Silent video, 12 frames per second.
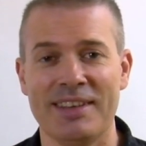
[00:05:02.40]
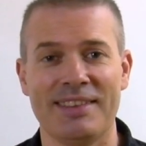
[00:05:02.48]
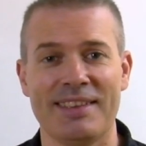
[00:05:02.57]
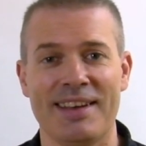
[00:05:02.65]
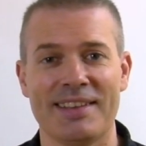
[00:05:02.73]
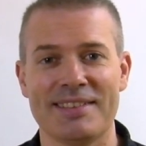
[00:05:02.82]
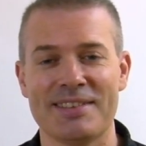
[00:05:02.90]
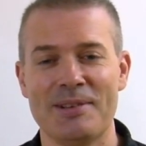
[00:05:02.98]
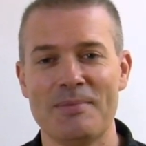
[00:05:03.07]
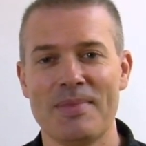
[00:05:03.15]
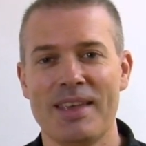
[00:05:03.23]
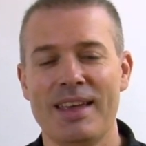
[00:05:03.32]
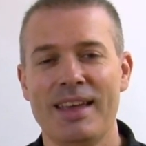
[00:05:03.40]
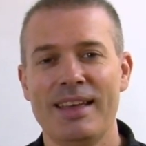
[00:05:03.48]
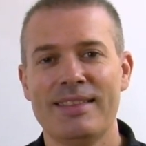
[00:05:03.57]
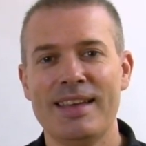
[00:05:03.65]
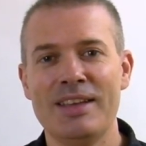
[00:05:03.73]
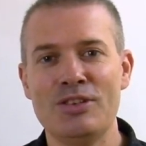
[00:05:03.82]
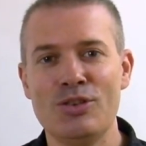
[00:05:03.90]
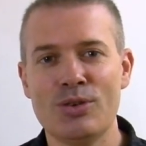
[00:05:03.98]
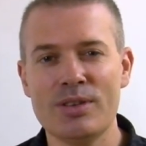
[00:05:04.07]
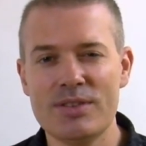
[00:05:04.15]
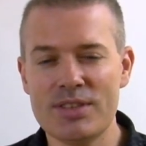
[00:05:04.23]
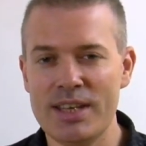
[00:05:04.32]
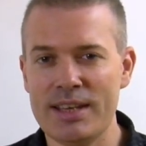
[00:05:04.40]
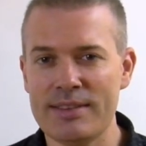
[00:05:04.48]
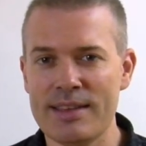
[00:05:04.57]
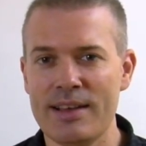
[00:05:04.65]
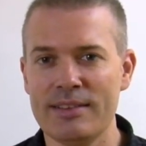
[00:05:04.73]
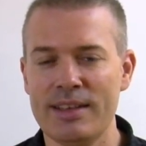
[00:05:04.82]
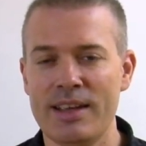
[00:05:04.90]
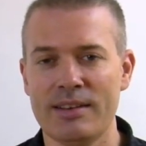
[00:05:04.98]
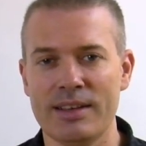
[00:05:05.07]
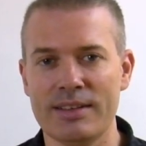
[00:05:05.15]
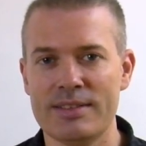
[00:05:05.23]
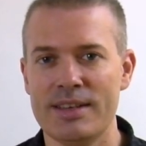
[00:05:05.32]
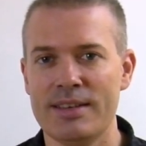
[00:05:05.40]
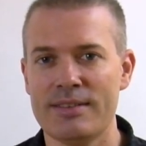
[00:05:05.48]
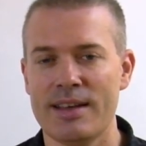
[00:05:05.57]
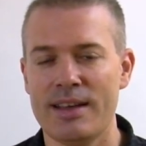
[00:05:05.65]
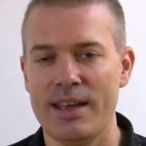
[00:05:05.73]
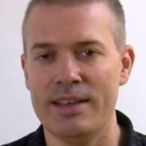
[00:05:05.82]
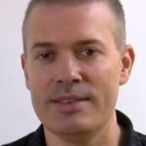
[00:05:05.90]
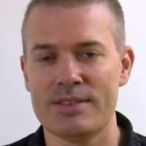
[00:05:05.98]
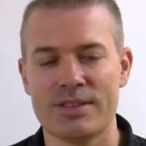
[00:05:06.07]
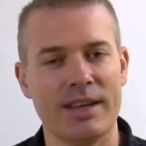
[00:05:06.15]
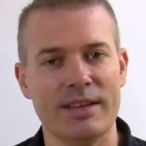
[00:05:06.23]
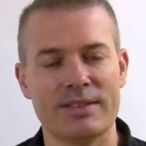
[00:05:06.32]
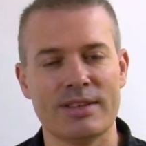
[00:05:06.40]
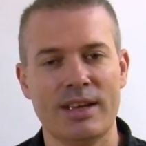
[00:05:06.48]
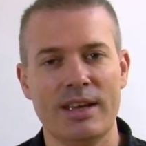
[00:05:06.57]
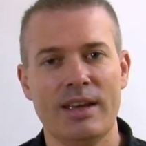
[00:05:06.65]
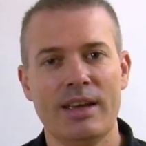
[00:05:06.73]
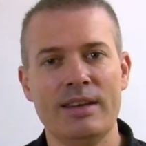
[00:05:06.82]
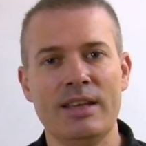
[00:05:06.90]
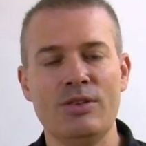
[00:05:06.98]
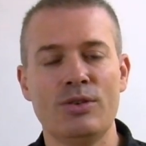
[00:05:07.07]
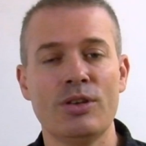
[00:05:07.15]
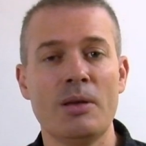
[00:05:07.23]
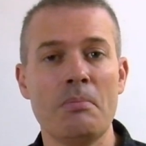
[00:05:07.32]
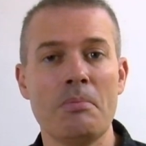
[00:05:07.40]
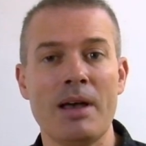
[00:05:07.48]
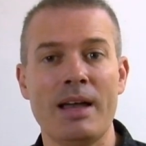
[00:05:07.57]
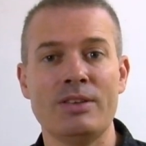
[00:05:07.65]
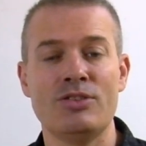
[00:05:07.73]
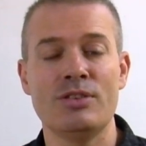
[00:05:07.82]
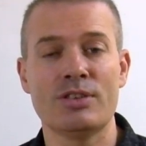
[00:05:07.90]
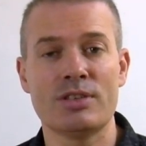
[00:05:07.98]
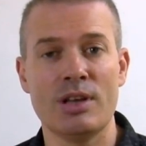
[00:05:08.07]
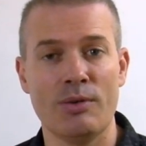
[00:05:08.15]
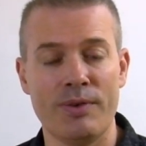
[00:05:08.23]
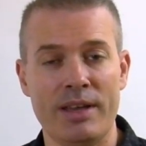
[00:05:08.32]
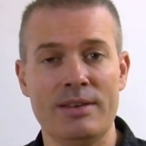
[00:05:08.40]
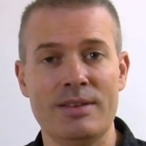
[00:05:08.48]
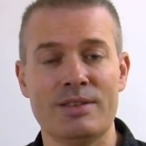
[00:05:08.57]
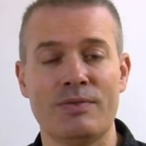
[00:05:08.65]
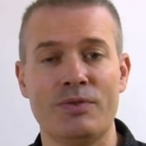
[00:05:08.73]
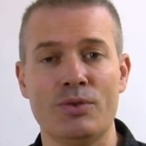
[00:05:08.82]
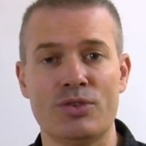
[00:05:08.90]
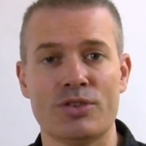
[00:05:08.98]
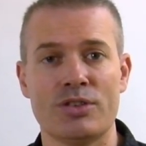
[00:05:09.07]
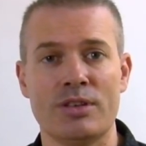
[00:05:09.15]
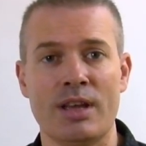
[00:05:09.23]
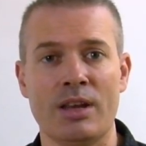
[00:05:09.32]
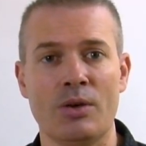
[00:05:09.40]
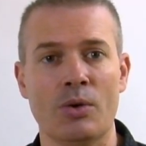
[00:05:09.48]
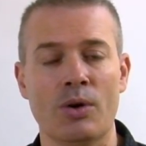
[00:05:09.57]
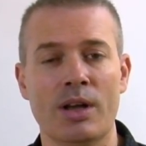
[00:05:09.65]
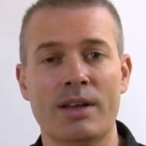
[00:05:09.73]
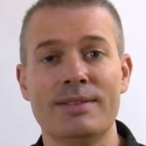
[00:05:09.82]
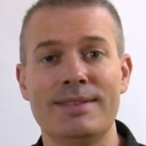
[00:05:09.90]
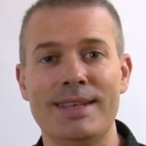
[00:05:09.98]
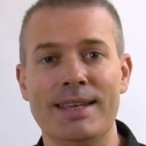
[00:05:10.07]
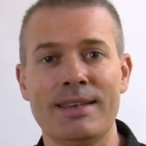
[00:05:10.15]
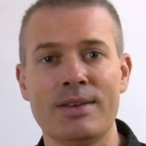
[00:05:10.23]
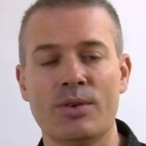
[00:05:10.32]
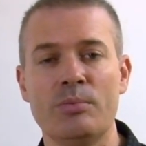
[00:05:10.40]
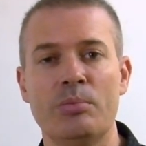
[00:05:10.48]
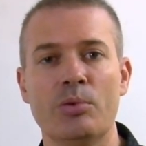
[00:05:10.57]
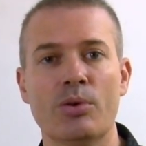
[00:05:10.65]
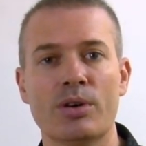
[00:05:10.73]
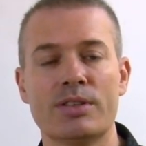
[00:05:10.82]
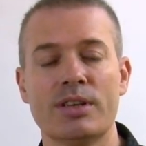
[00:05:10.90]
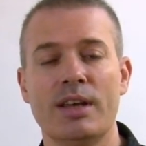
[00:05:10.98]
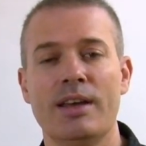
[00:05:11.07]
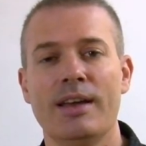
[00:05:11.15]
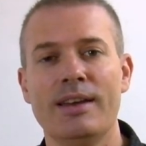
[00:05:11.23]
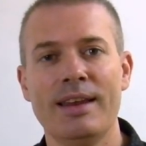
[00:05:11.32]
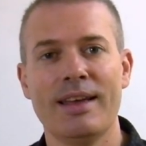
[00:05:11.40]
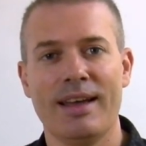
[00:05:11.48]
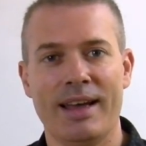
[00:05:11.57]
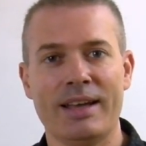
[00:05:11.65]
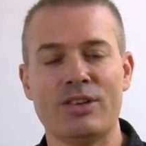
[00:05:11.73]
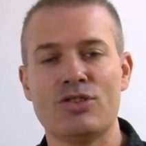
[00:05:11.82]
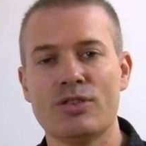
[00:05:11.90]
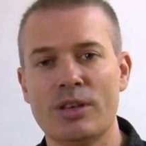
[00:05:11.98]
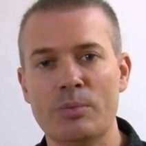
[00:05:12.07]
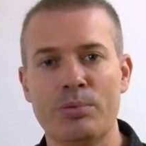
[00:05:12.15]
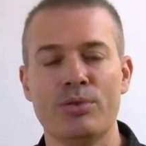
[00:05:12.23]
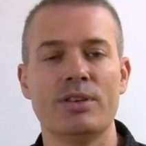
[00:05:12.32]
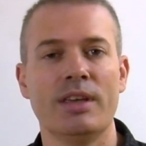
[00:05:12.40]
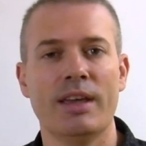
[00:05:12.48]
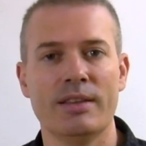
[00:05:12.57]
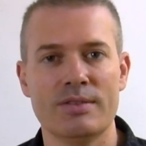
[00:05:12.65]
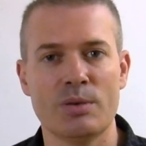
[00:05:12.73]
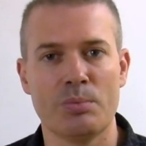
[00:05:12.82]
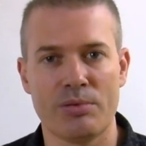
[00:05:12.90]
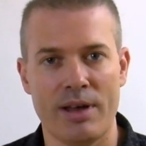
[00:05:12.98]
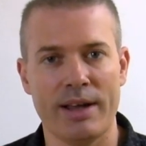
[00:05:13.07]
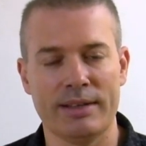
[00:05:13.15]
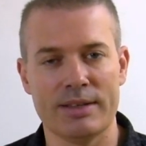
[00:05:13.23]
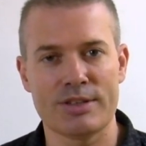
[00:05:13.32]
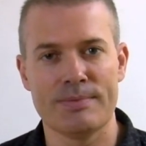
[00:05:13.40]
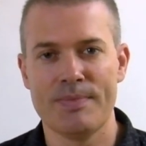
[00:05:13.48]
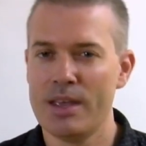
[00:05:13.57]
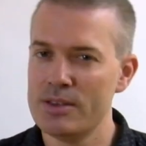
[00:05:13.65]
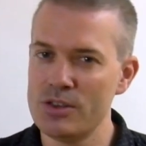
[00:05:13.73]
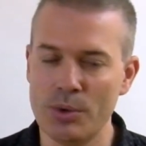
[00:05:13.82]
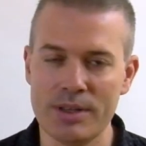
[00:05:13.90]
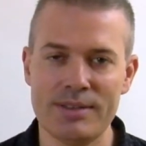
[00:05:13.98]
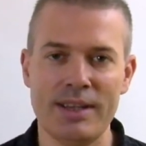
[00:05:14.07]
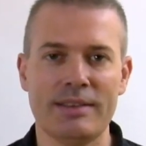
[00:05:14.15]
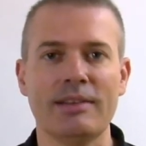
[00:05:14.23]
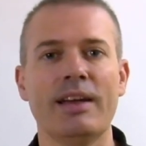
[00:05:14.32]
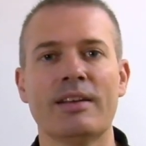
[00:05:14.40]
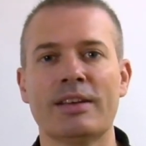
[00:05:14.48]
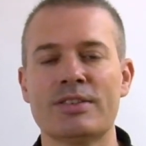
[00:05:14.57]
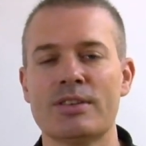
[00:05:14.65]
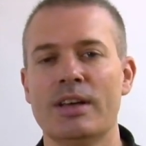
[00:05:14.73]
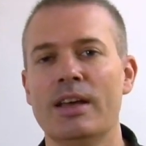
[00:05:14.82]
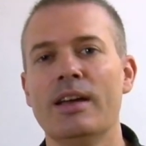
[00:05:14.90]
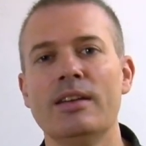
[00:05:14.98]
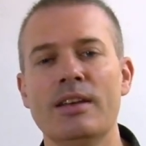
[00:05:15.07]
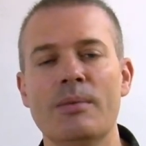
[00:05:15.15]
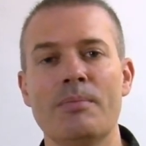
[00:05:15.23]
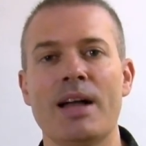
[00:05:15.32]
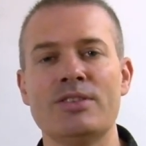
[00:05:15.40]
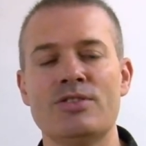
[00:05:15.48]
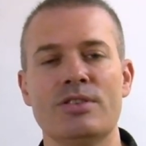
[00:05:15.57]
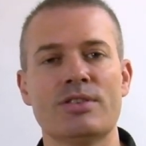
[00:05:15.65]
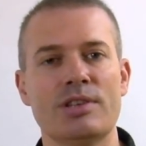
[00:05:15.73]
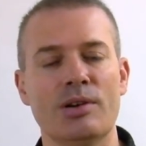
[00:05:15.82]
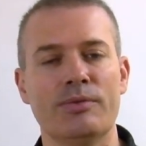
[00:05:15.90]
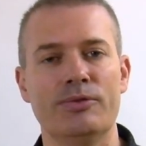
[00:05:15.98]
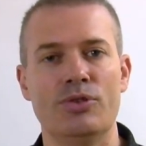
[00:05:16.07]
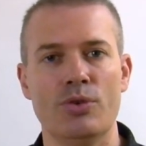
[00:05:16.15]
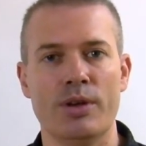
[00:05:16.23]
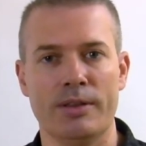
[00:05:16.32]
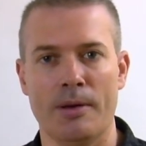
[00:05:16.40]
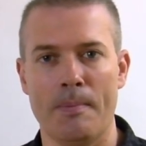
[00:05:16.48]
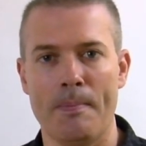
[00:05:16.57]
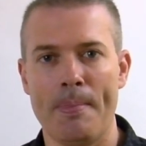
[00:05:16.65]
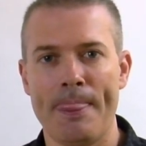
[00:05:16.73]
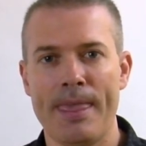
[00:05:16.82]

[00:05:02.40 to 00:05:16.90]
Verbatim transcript: like that. Then you can take that learning, take that insight, and then you can imagine yourself in this future scenario, taking it on board and then actually putting it into practice. So you want to take the learnings and then imagine yourself doing them.